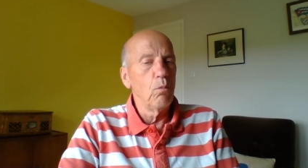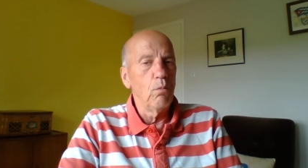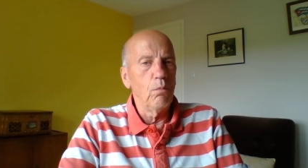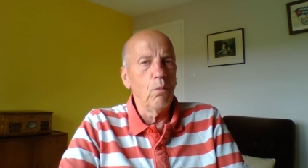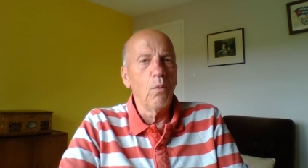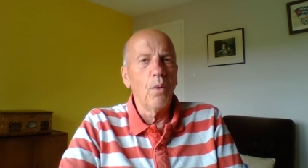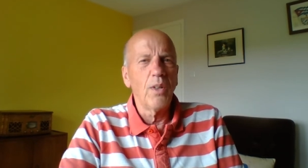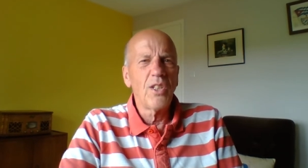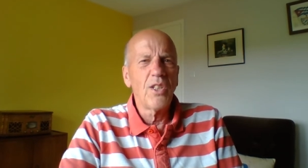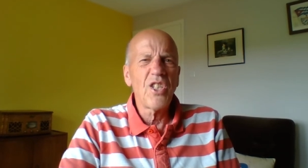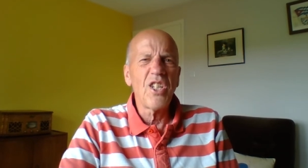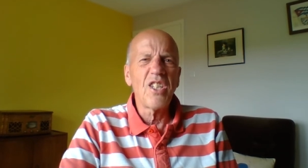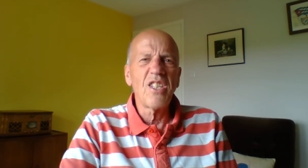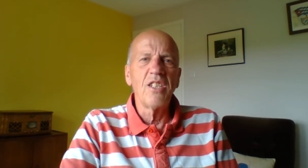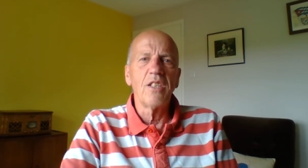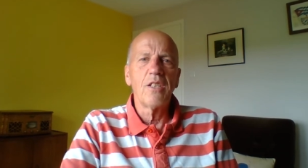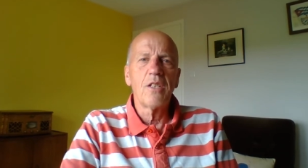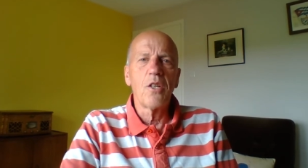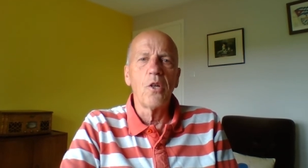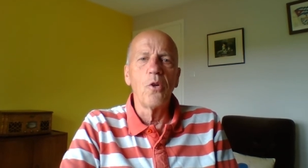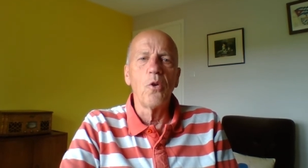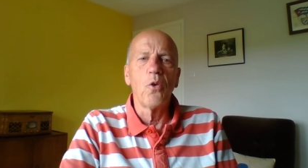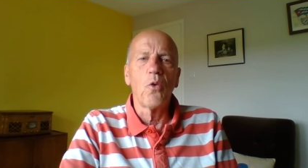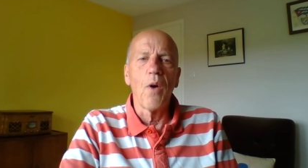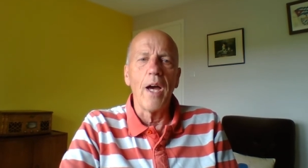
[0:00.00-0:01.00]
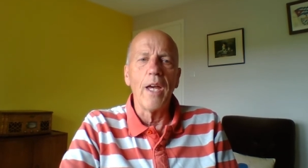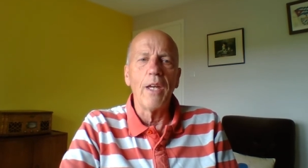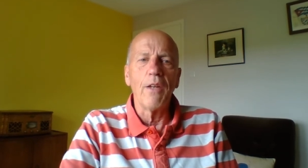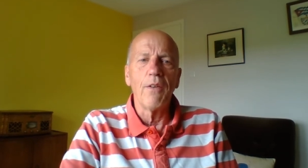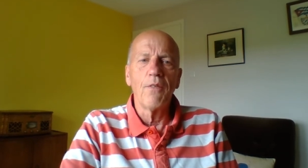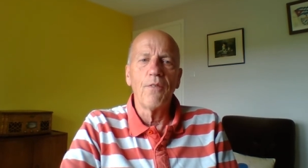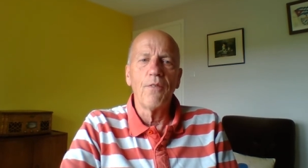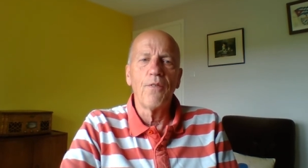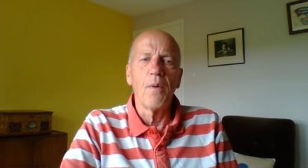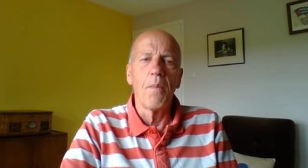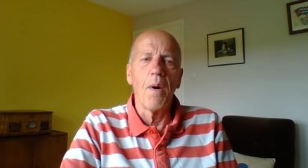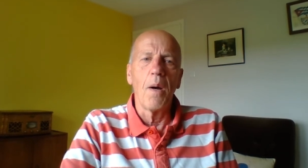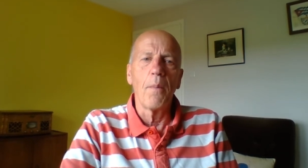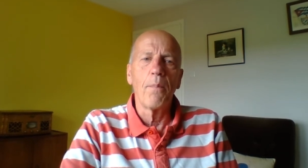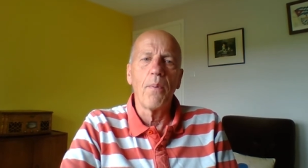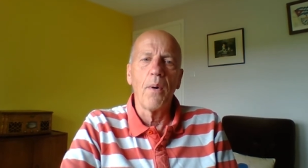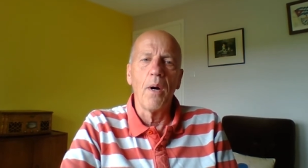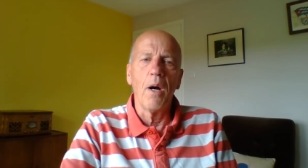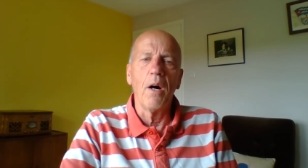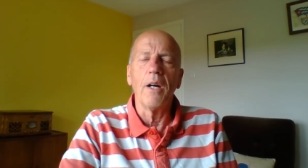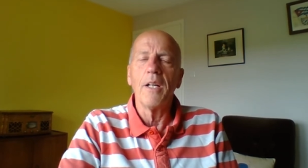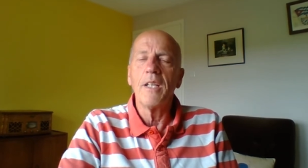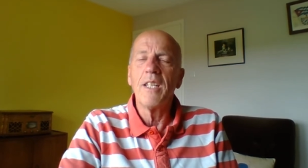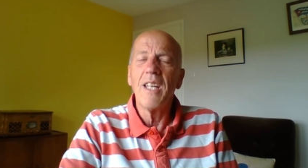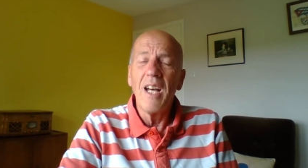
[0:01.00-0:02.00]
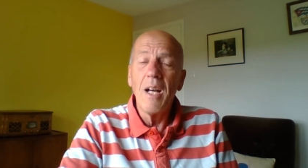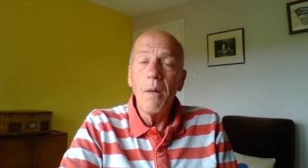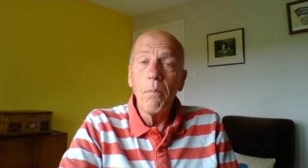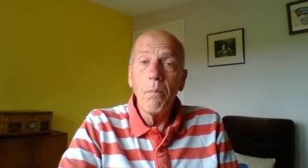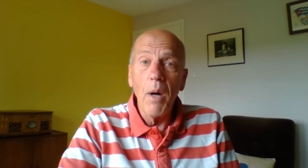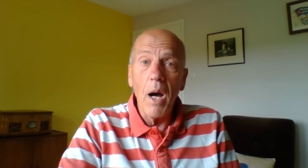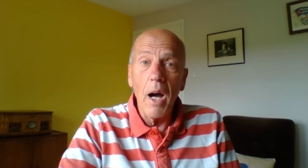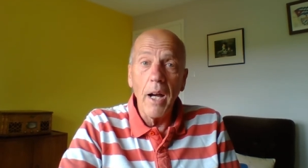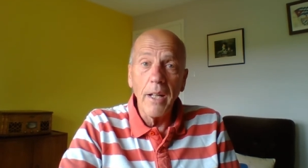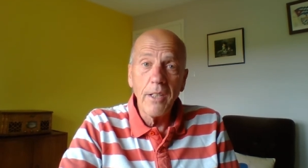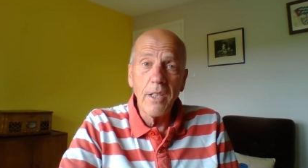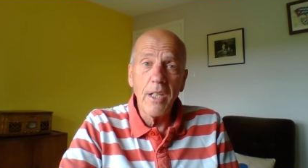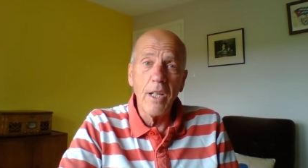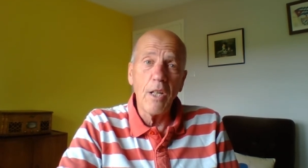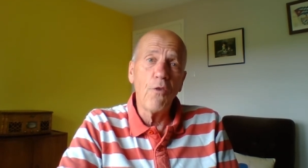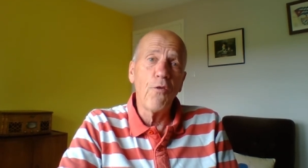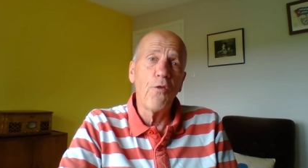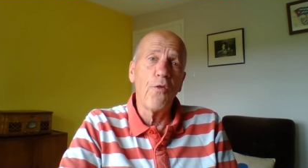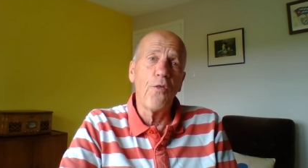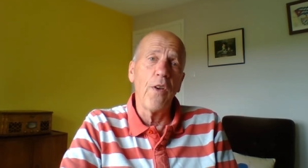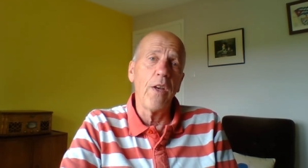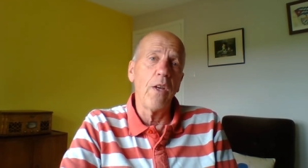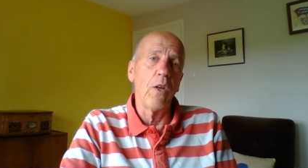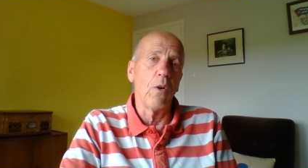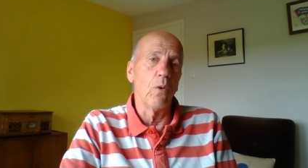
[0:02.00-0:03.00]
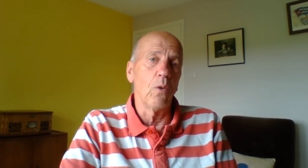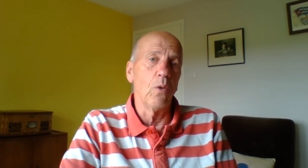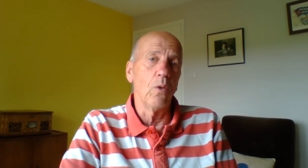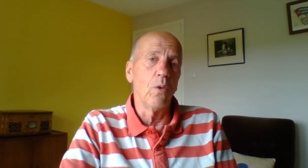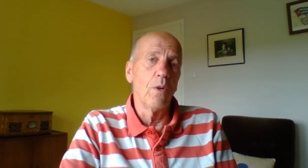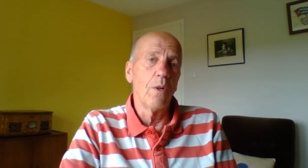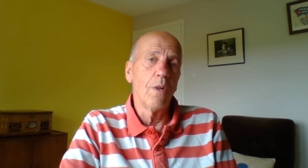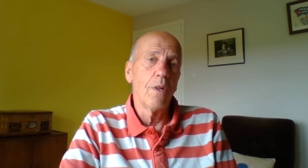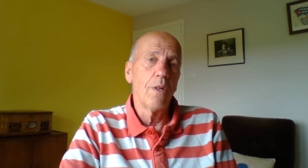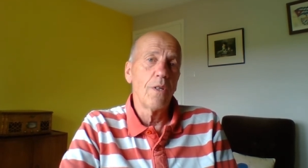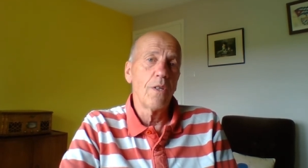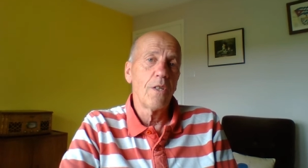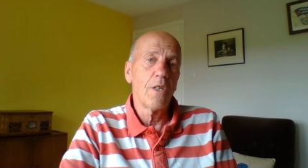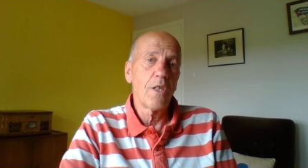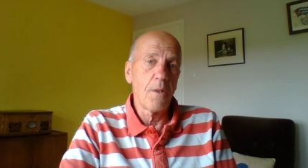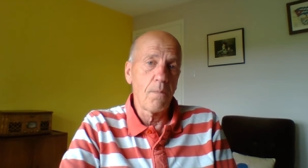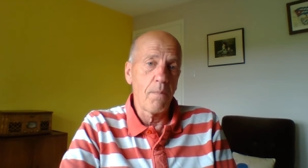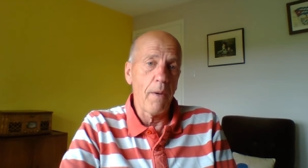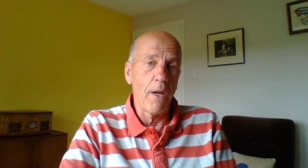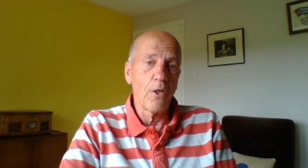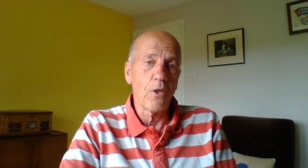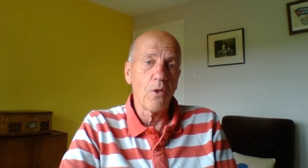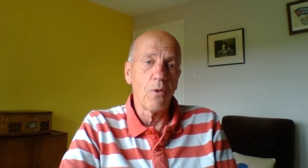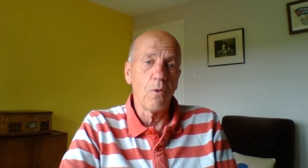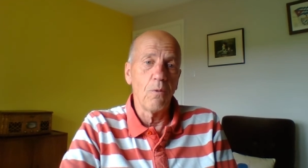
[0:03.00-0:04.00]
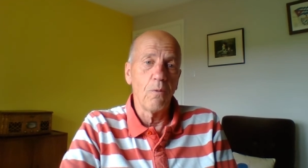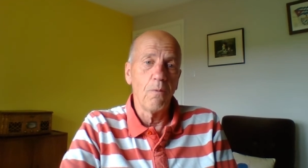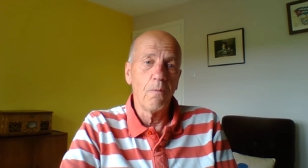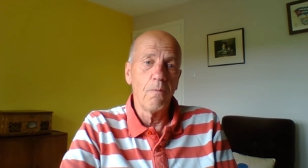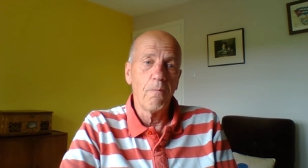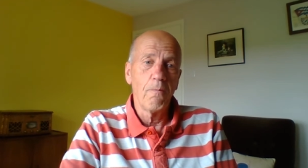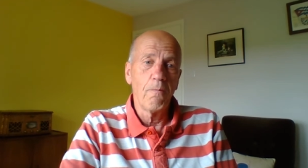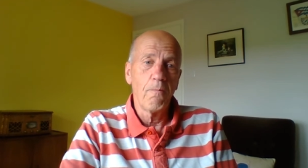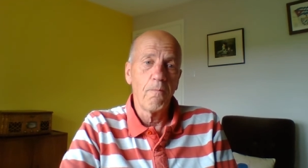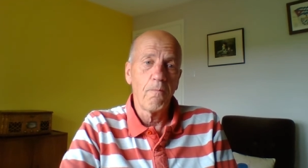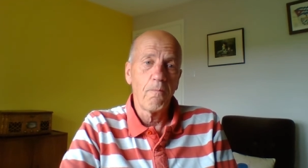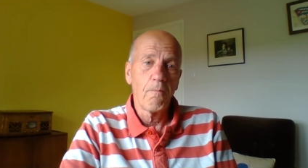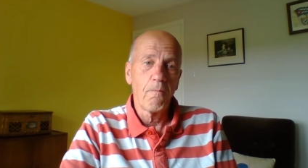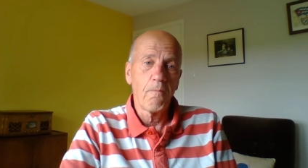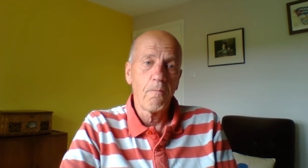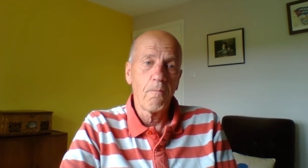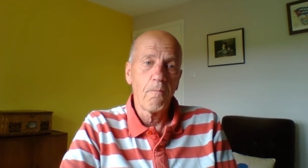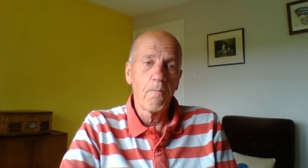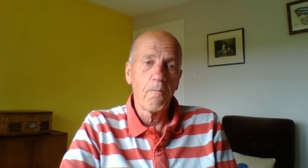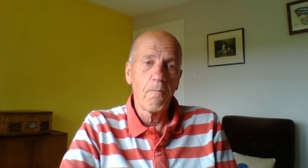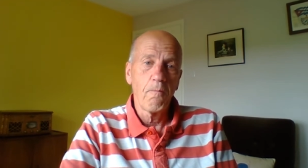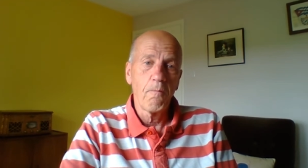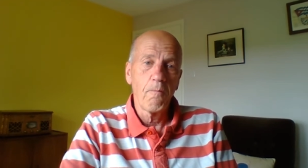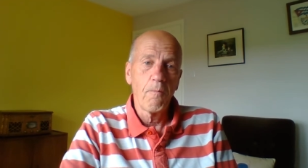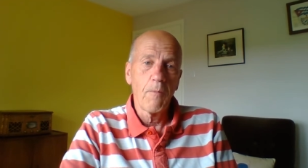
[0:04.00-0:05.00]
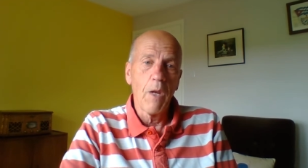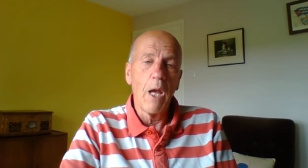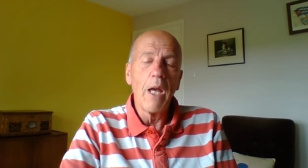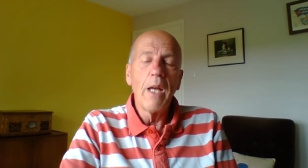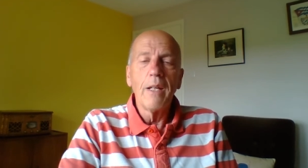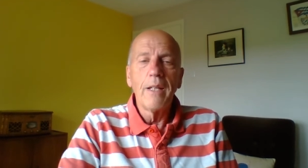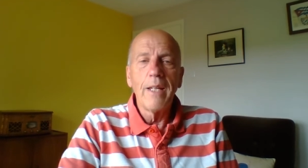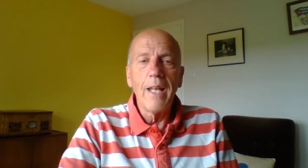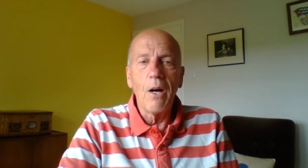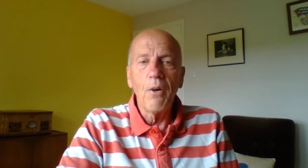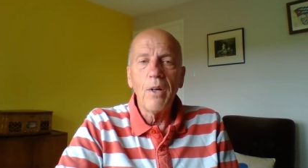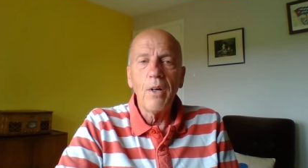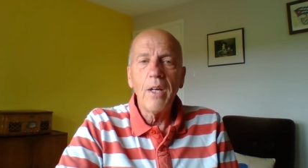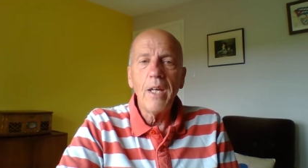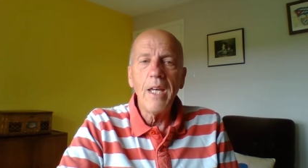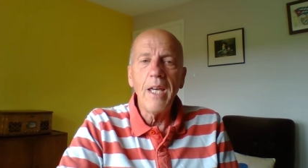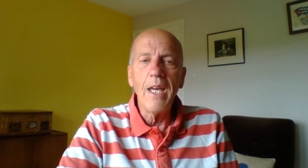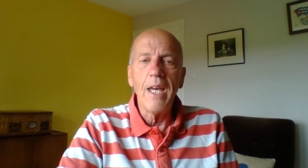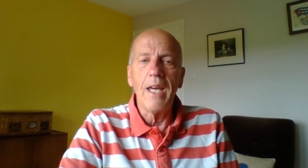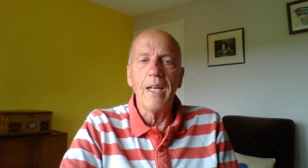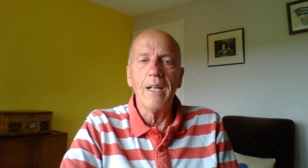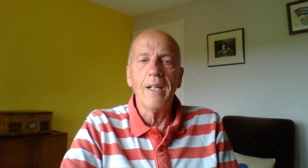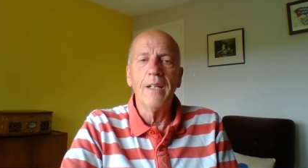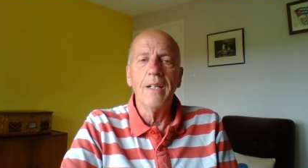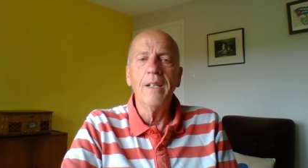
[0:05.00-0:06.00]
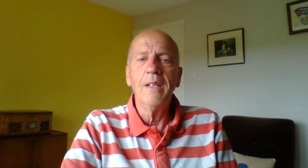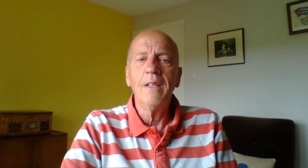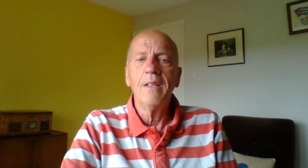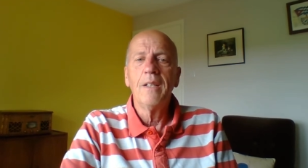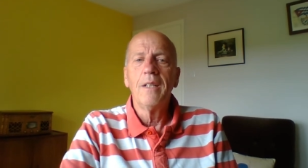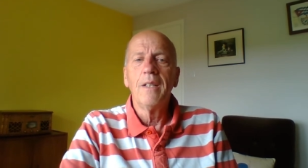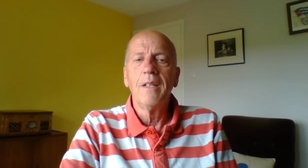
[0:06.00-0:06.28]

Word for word: which isn't too great for my pride, but I did feel special. Now, here